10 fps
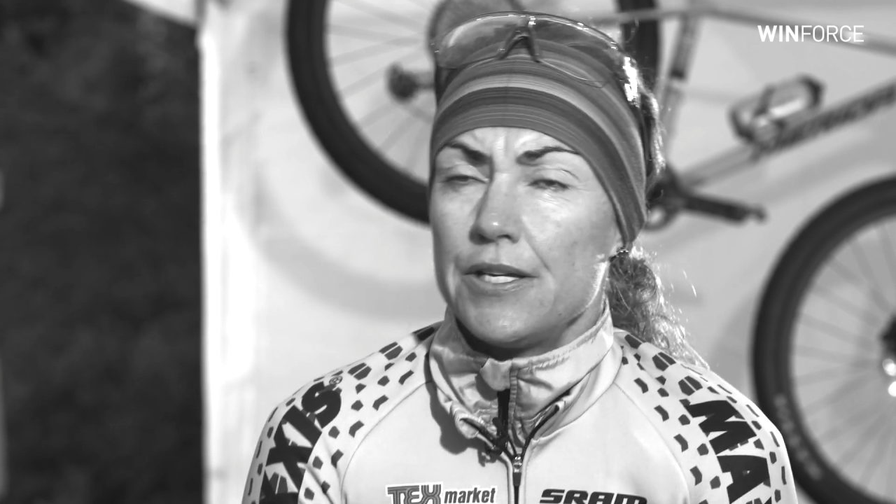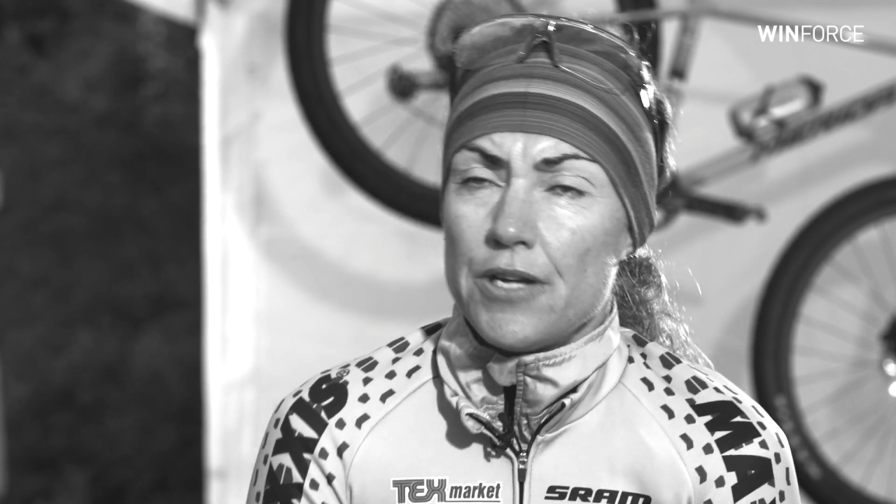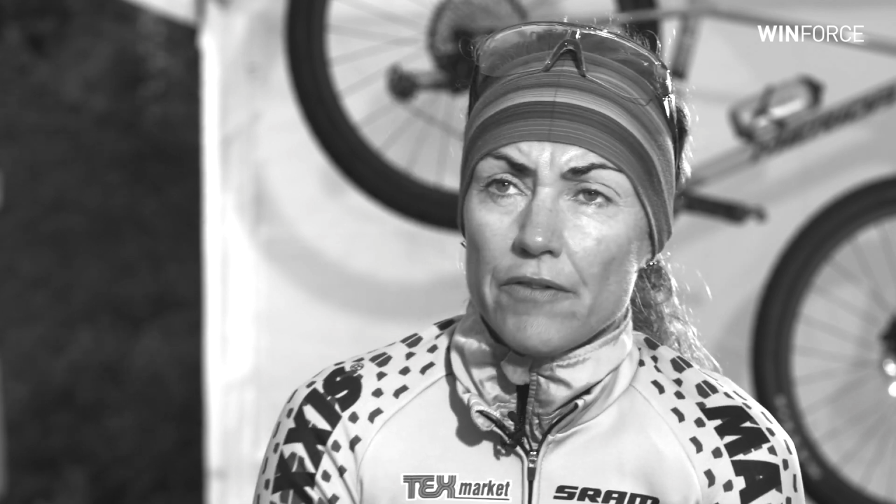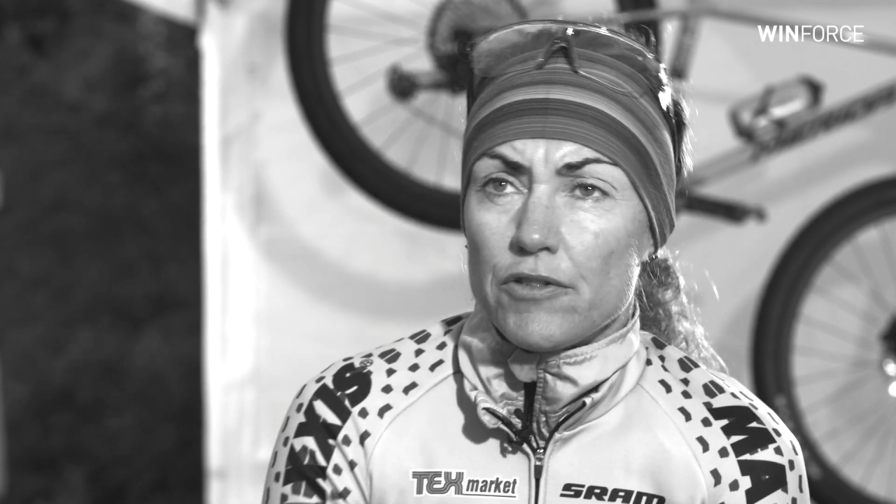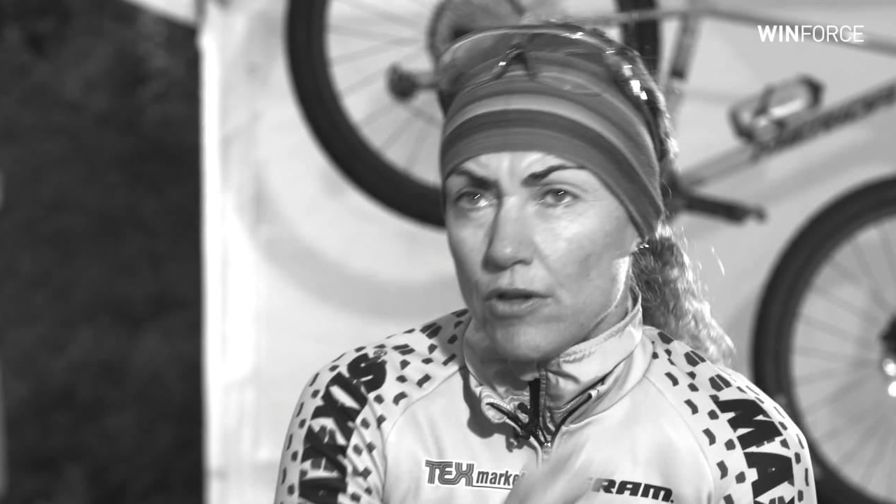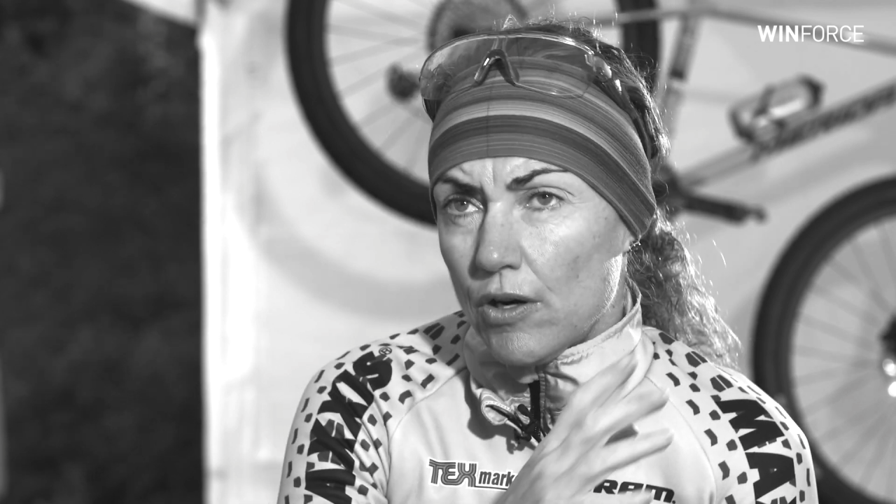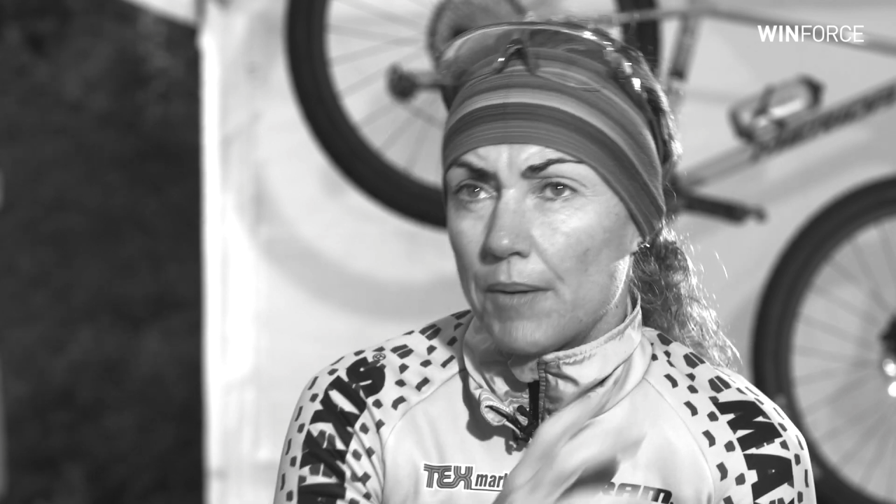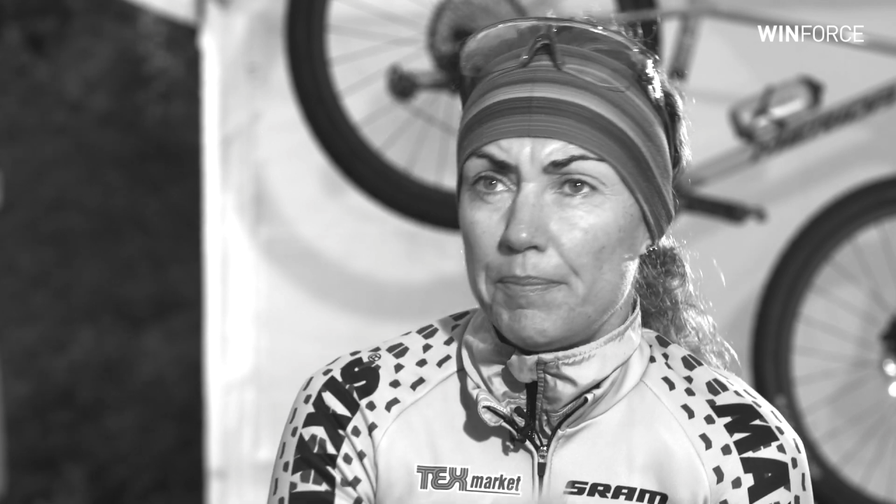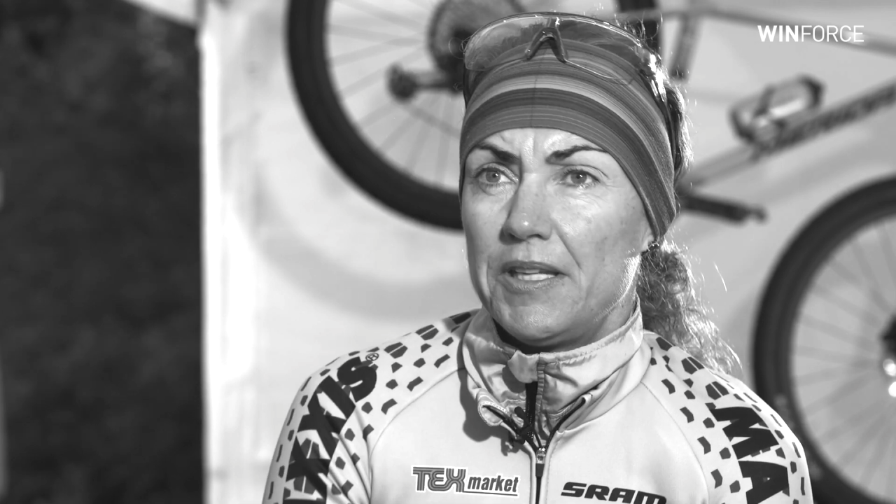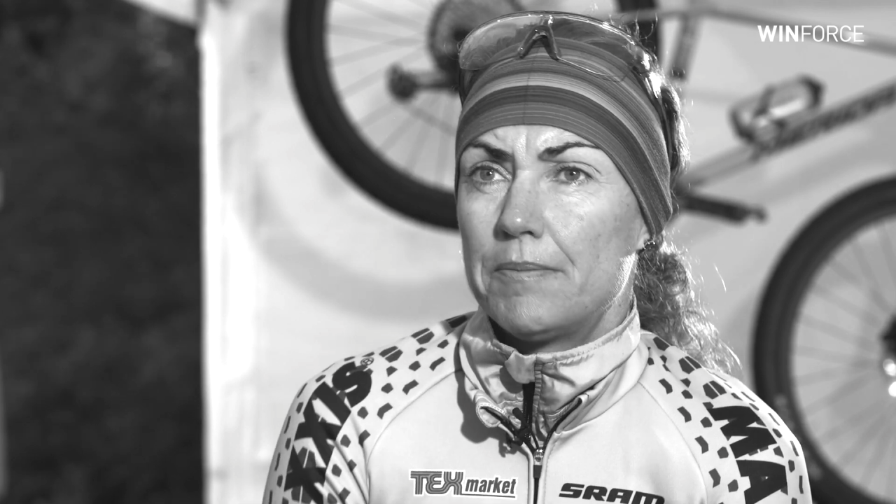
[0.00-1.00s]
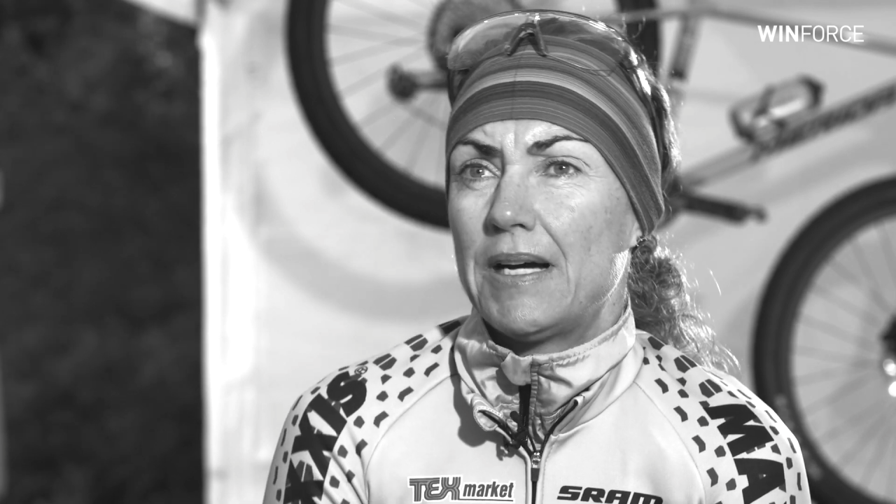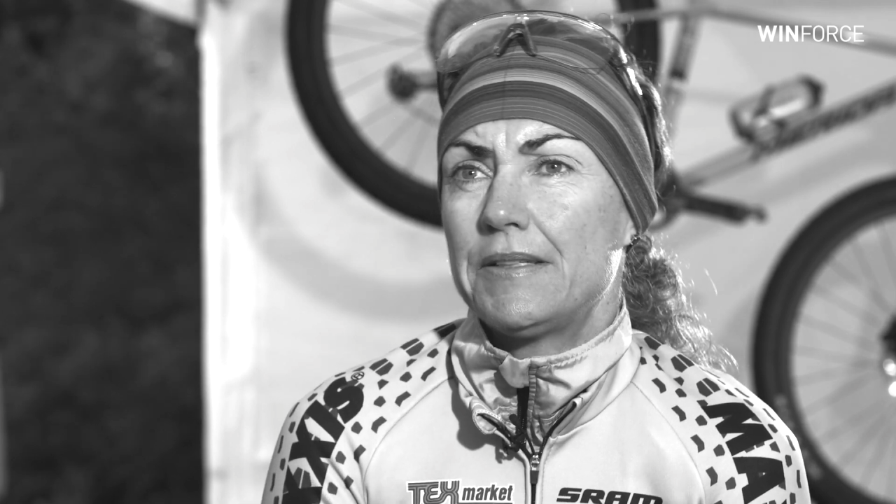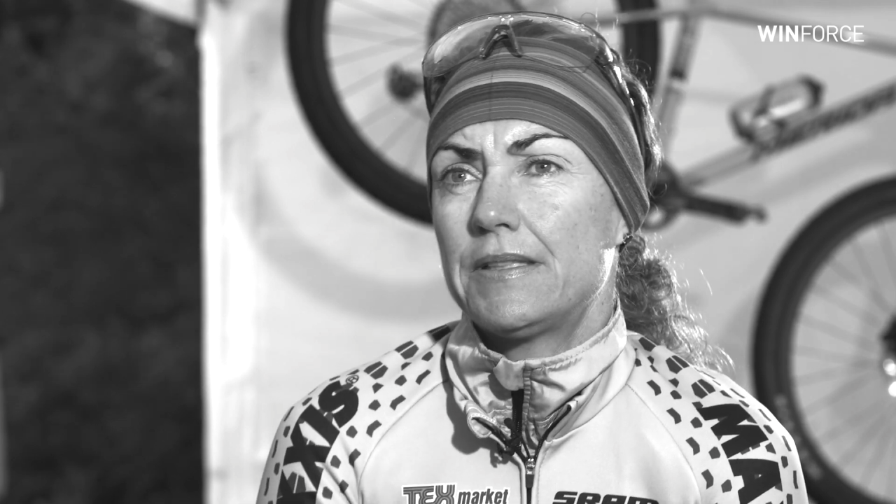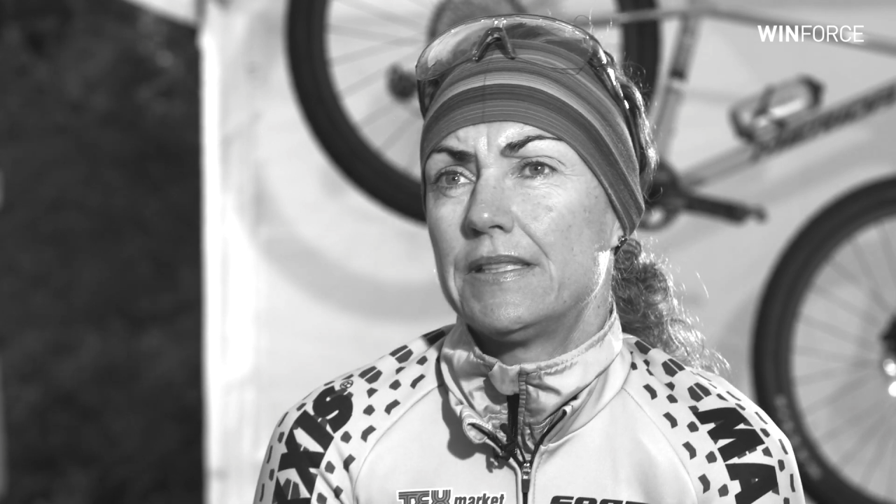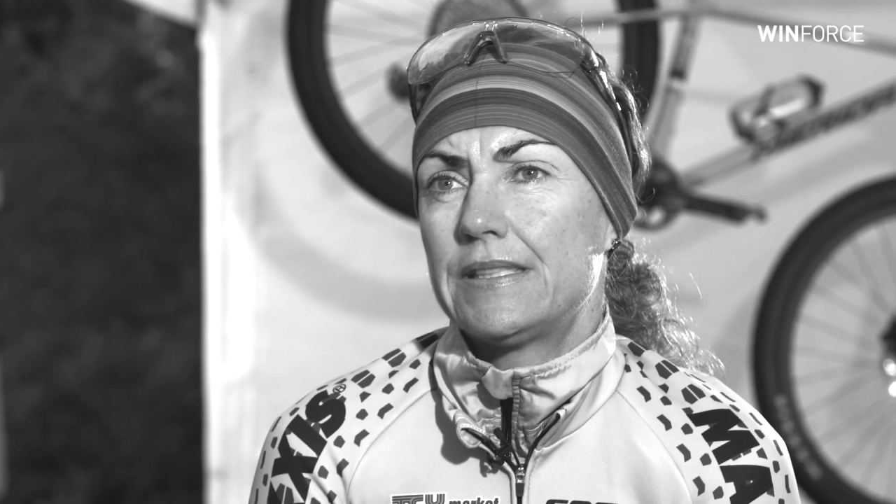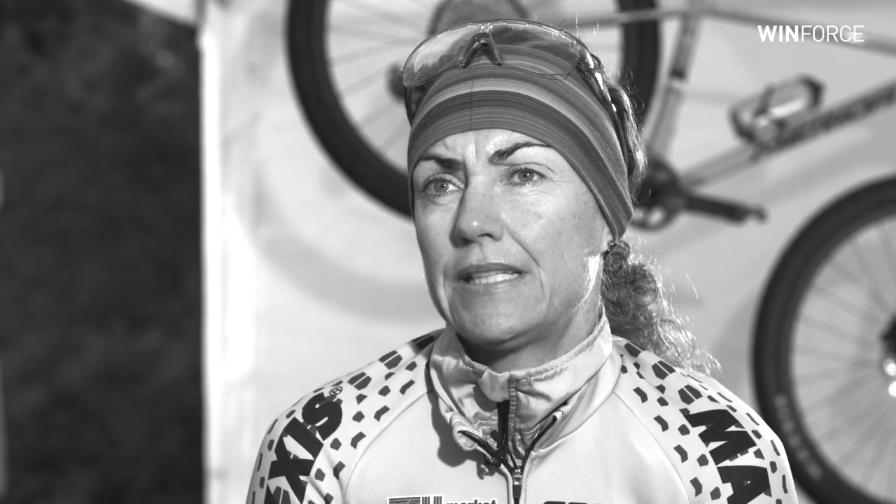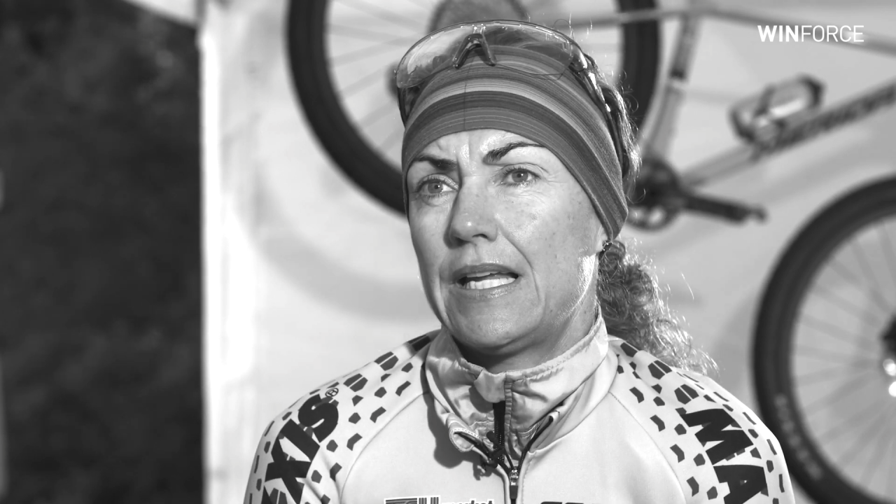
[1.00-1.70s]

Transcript: You have to go up in the mountains.